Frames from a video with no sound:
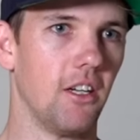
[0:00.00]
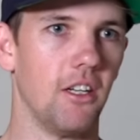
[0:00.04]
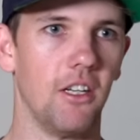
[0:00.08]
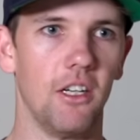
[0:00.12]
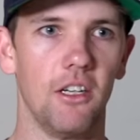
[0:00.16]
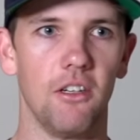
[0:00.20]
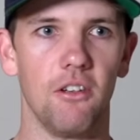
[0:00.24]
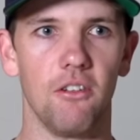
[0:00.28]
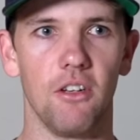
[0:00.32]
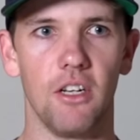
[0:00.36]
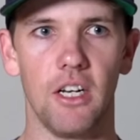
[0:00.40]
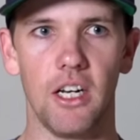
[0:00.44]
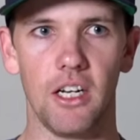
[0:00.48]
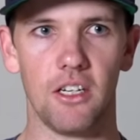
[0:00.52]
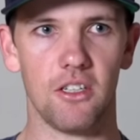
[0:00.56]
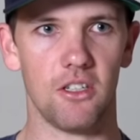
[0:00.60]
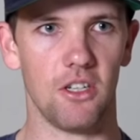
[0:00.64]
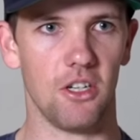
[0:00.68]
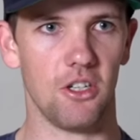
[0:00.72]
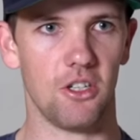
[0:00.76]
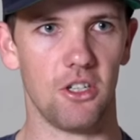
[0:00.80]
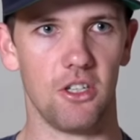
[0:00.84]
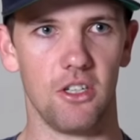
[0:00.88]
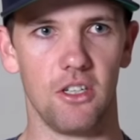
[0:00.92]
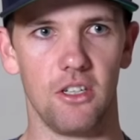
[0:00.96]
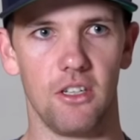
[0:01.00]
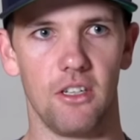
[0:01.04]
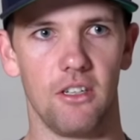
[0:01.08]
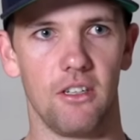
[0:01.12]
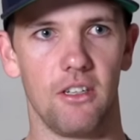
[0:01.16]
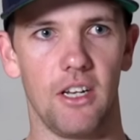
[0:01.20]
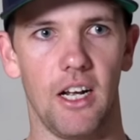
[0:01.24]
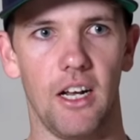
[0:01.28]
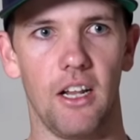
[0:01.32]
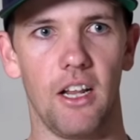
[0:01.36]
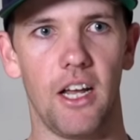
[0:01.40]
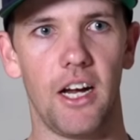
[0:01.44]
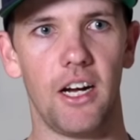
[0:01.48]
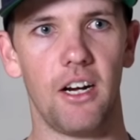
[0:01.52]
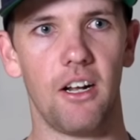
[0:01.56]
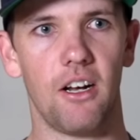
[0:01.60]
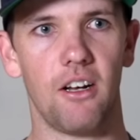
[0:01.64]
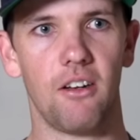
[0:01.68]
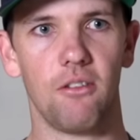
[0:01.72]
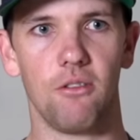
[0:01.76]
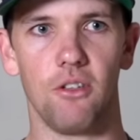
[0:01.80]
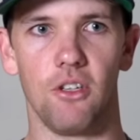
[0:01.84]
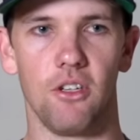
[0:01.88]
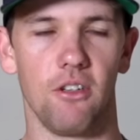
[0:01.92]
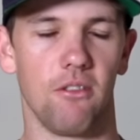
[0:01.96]
And then the next session, day
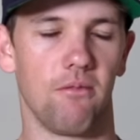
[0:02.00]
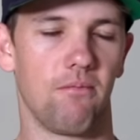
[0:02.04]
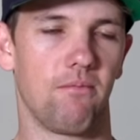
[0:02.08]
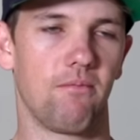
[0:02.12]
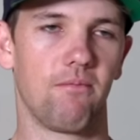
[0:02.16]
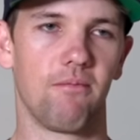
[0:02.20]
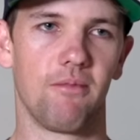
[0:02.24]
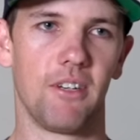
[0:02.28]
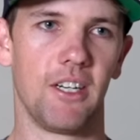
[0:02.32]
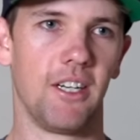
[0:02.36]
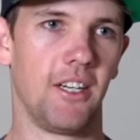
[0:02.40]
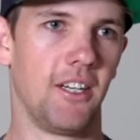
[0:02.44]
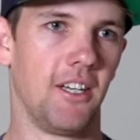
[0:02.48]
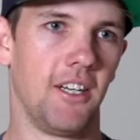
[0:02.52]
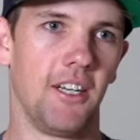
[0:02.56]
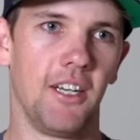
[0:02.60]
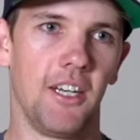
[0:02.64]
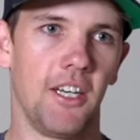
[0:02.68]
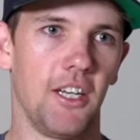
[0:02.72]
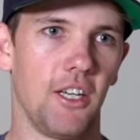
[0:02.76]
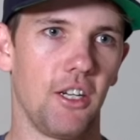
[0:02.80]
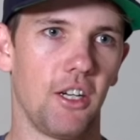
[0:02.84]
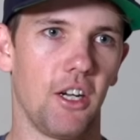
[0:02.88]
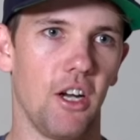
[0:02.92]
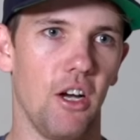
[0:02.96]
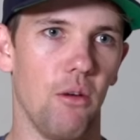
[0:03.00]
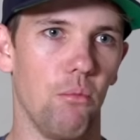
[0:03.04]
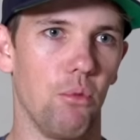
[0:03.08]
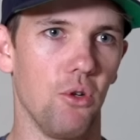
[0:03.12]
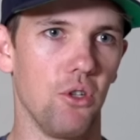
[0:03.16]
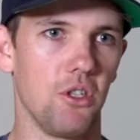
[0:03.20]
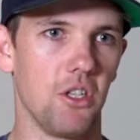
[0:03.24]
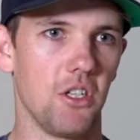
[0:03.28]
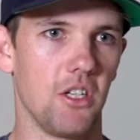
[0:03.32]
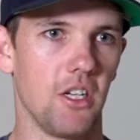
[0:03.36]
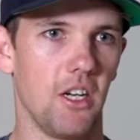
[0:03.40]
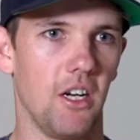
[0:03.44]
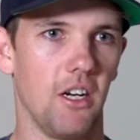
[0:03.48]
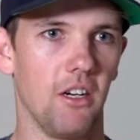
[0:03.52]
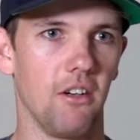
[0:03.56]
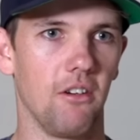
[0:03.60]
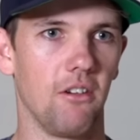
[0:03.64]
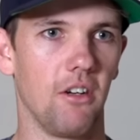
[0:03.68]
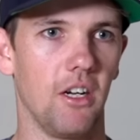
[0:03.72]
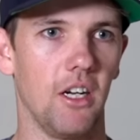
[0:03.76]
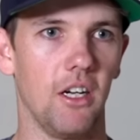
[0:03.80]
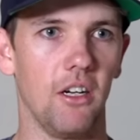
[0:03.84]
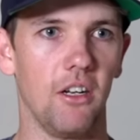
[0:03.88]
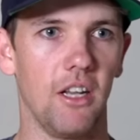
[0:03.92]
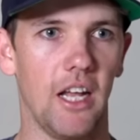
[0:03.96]
later, you can't push as hard,
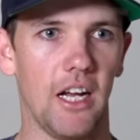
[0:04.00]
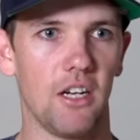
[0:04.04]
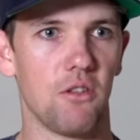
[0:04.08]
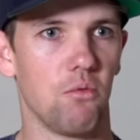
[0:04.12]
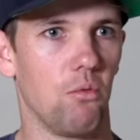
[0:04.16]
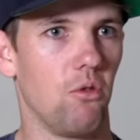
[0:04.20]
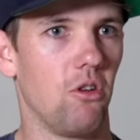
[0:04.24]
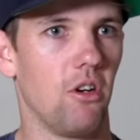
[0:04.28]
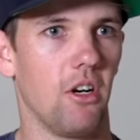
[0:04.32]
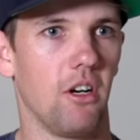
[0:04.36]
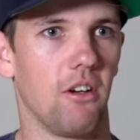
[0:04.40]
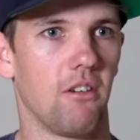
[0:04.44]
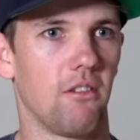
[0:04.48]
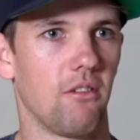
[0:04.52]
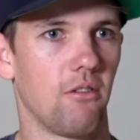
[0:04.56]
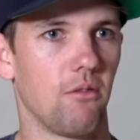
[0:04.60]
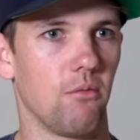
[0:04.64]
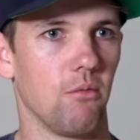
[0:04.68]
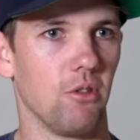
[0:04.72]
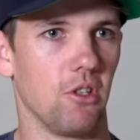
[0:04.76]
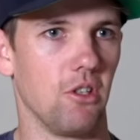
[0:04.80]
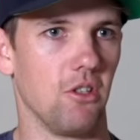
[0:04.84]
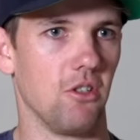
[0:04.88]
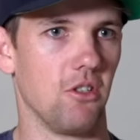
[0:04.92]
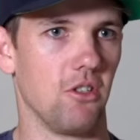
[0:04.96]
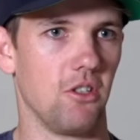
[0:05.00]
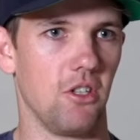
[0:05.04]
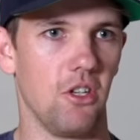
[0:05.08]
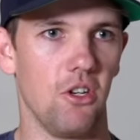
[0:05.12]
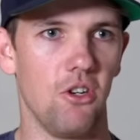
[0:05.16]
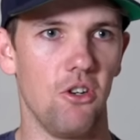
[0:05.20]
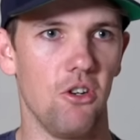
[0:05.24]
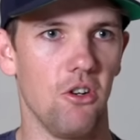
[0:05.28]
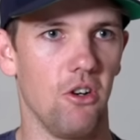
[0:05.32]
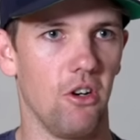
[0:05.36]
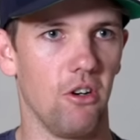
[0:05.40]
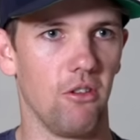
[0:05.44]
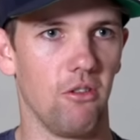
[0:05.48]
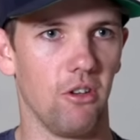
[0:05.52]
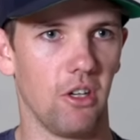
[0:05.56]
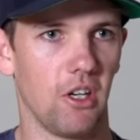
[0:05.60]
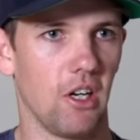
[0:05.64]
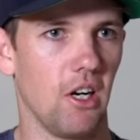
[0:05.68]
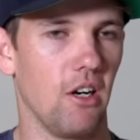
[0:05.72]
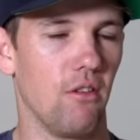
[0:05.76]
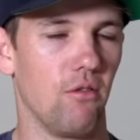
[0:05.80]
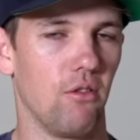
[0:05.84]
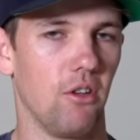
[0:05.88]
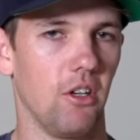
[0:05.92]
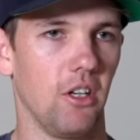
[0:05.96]
and that's why. because you're not
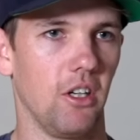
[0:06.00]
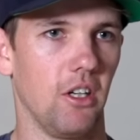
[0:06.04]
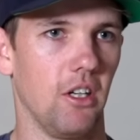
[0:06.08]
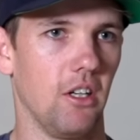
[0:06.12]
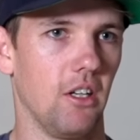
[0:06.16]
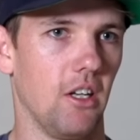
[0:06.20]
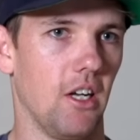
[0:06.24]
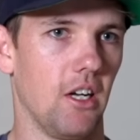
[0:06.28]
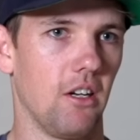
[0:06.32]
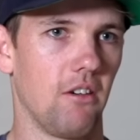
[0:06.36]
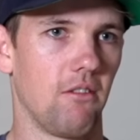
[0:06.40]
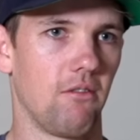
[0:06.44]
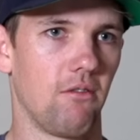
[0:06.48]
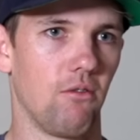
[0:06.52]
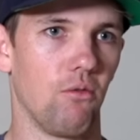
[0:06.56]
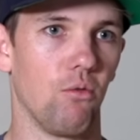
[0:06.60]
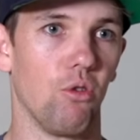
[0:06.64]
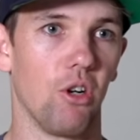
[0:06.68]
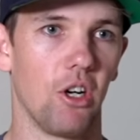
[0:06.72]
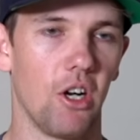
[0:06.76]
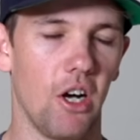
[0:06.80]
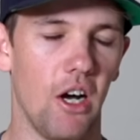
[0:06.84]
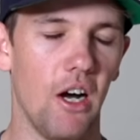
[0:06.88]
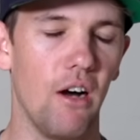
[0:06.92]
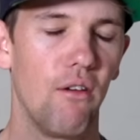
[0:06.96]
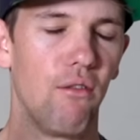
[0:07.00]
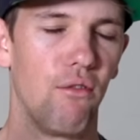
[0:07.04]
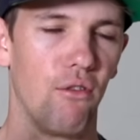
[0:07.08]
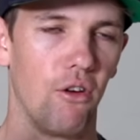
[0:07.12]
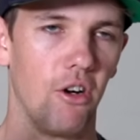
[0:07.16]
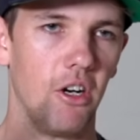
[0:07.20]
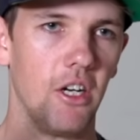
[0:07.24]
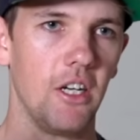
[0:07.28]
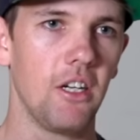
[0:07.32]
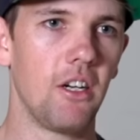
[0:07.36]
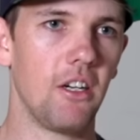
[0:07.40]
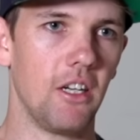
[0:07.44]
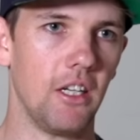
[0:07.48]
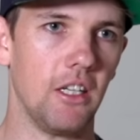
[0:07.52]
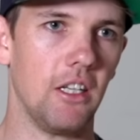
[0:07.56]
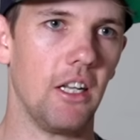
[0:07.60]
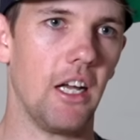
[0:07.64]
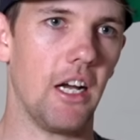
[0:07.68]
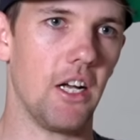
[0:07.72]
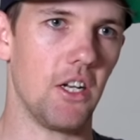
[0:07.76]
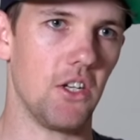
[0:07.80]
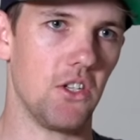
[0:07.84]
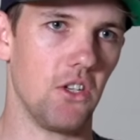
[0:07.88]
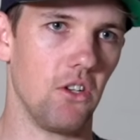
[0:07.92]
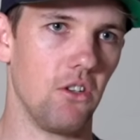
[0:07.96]
recovering in
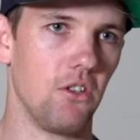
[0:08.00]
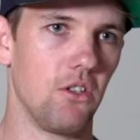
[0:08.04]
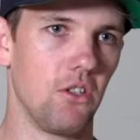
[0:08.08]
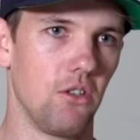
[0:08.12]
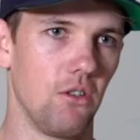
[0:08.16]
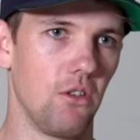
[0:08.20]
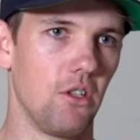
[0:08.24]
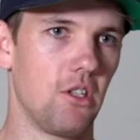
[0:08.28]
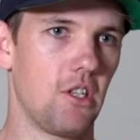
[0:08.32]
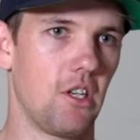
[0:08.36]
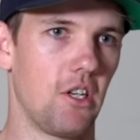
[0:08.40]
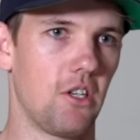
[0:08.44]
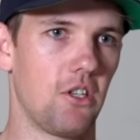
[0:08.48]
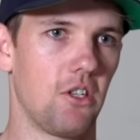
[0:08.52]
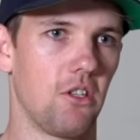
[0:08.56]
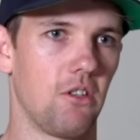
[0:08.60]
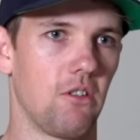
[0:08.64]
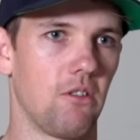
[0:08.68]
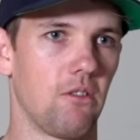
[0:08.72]
that zone 2 session.